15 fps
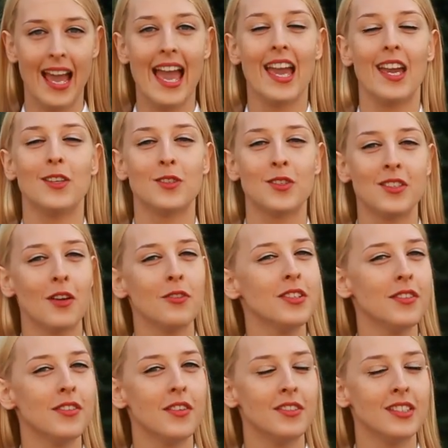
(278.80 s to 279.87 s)
In
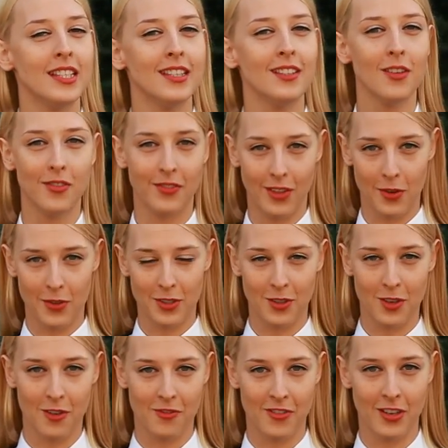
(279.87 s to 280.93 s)
2013, Florence
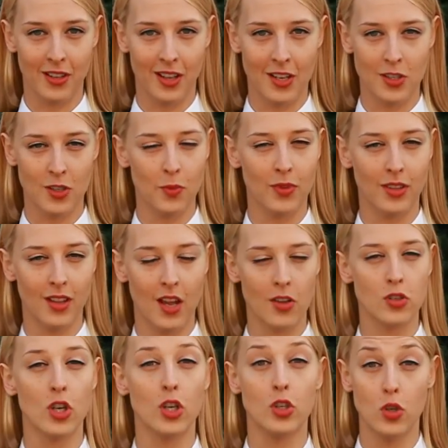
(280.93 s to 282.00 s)
Cove Regulation will launch
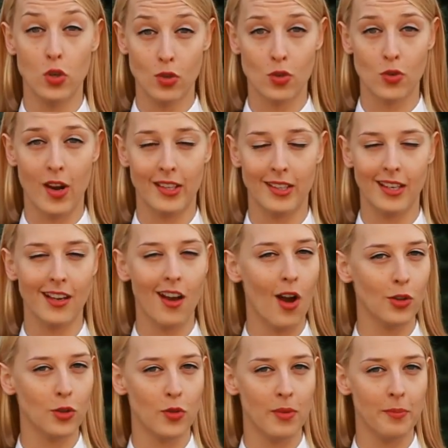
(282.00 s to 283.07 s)
a new training on
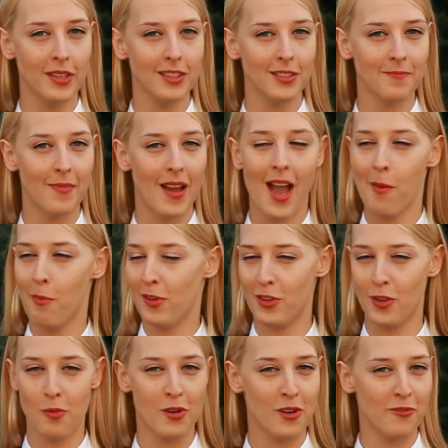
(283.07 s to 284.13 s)
REMIT but no
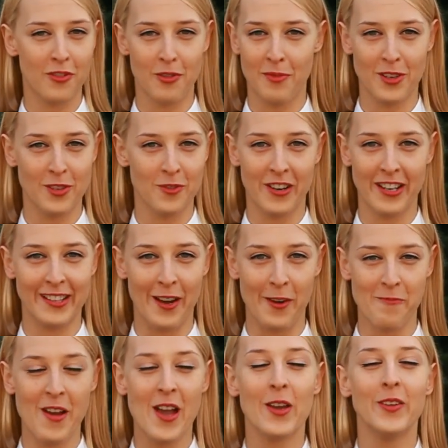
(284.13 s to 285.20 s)
more information right now.
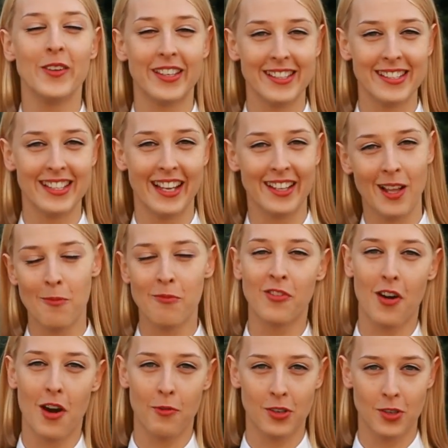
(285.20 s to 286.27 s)
You can sign up for
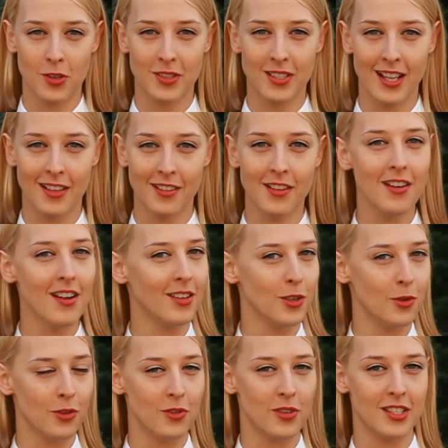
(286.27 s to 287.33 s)
our newsletter and you
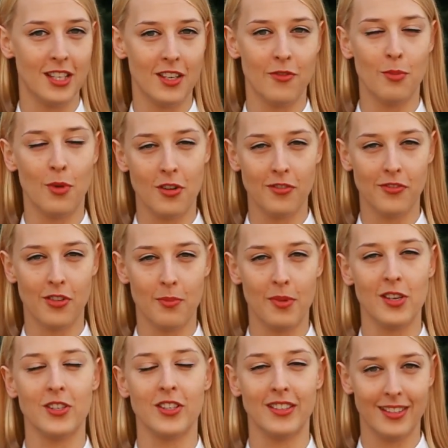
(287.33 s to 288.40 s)
will receive more
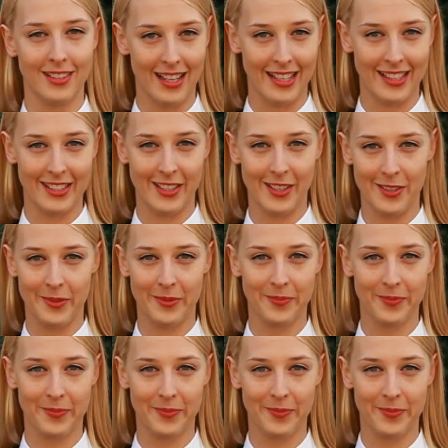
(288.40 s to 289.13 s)
information next year.